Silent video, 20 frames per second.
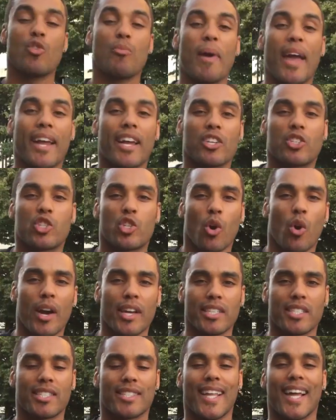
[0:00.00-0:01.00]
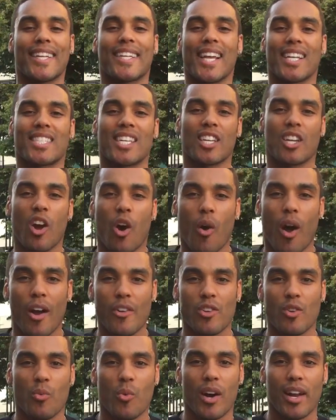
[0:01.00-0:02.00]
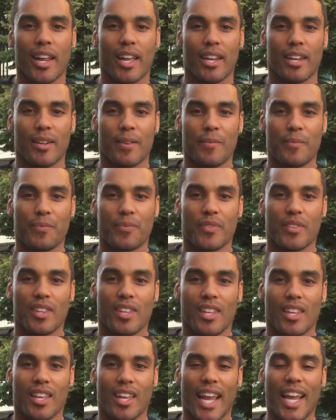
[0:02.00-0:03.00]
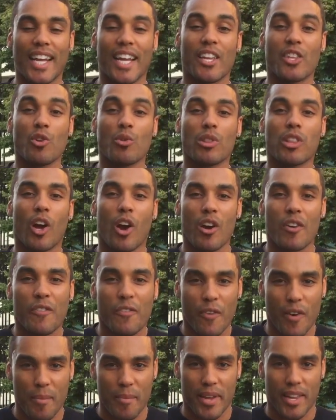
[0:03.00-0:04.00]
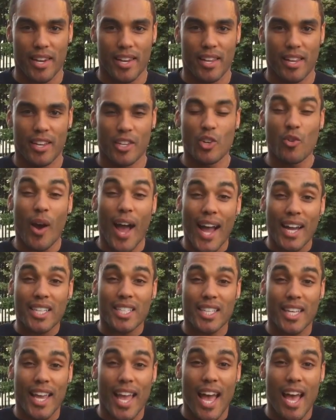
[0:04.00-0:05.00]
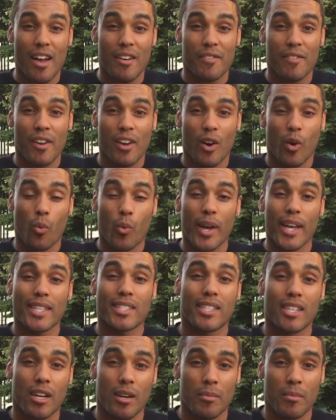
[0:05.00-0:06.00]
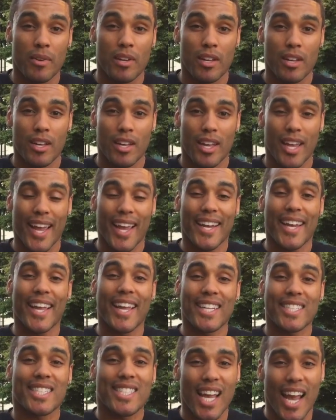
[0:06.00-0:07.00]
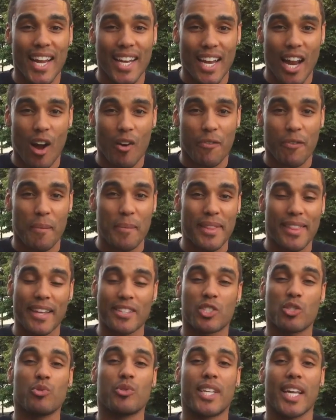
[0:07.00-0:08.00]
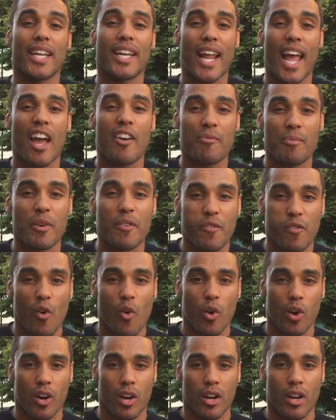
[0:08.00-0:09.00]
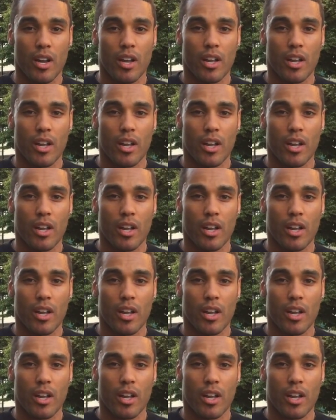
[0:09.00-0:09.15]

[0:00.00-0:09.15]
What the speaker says: you make a choice that doesn't go how you want it, and then you learn from it. You actually have wisdom and insight now from it that you didn't have before.